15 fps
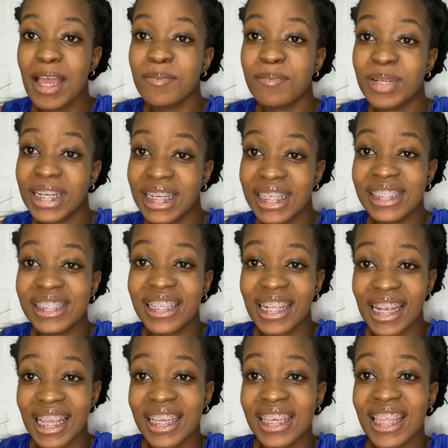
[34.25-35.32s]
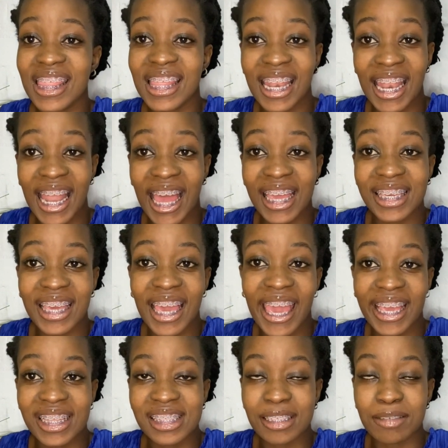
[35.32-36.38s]
please click the like
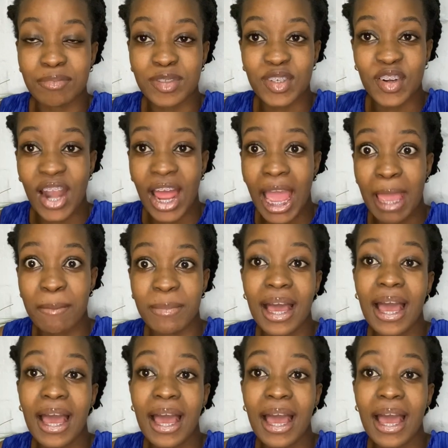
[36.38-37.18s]
and subscribe